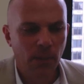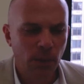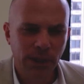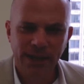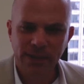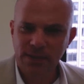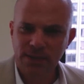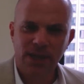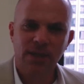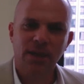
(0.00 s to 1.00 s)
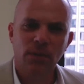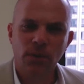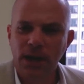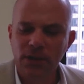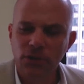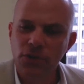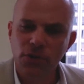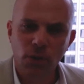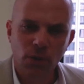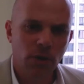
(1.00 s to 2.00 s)
um, we like to say that we're not
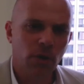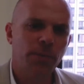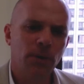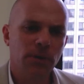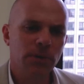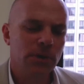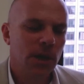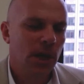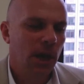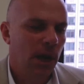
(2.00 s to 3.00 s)
just door openers